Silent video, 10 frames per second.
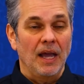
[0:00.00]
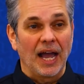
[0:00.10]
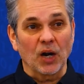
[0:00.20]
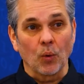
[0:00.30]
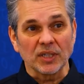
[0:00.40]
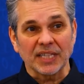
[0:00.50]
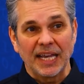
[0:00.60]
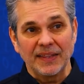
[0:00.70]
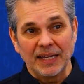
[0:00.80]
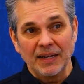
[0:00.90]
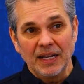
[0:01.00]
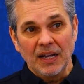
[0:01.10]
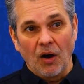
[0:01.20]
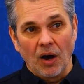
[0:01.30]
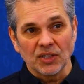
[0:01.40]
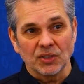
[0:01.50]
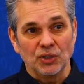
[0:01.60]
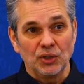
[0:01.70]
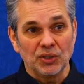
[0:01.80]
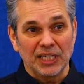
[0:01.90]
Echoworx can then also,
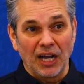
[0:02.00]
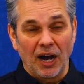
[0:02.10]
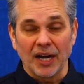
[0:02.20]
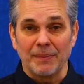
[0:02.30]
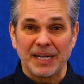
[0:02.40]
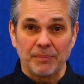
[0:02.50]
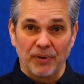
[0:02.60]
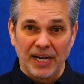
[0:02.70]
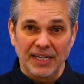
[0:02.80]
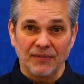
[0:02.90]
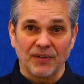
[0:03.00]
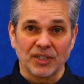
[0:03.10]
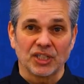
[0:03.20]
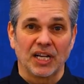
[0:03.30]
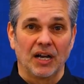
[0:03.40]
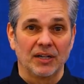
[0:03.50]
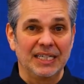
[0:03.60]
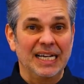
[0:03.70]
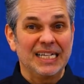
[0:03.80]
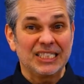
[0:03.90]
using automated branding
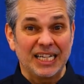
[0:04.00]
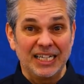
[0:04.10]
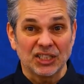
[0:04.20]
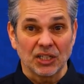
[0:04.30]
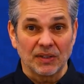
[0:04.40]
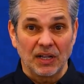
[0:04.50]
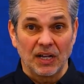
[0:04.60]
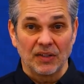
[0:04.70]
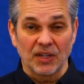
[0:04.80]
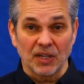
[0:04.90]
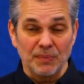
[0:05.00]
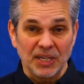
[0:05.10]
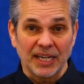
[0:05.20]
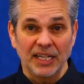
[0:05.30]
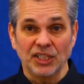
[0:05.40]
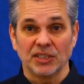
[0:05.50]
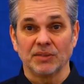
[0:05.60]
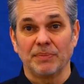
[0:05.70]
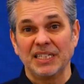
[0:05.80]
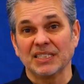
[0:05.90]
functionality, change the
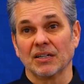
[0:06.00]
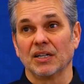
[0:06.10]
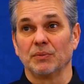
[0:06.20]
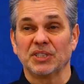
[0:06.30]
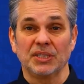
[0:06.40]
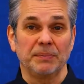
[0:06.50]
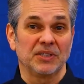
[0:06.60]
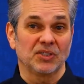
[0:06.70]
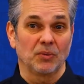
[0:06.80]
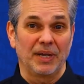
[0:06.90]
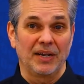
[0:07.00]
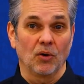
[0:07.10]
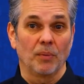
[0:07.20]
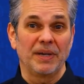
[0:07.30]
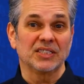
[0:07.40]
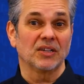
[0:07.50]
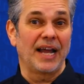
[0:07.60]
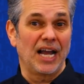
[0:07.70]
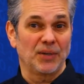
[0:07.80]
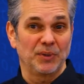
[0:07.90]
communication based on recipient's domain or based on
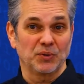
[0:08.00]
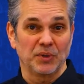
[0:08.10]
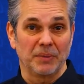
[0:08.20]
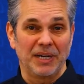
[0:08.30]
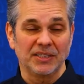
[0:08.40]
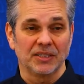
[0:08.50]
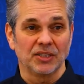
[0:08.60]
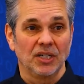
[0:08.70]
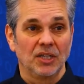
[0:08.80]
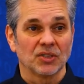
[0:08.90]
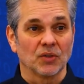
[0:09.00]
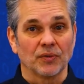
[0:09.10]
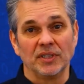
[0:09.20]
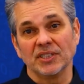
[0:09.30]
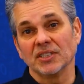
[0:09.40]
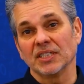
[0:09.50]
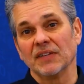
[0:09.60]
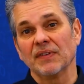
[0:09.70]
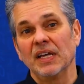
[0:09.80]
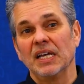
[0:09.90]
attributes from the message. So for instance,
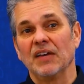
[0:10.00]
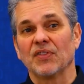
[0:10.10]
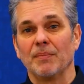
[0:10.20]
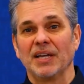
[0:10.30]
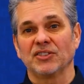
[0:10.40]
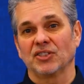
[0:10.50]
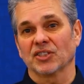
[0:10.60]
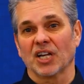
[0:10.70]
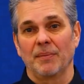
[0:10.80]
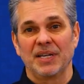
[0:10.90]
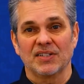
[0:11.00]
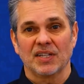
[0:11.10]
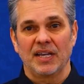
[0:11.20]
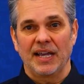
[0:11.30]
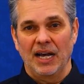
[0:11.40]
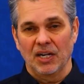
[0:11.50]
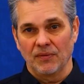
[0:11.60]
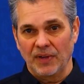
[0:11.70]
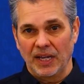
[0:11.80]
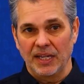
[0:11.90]
if the message is coming, say, out
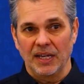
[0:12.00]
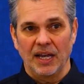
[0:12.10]
of a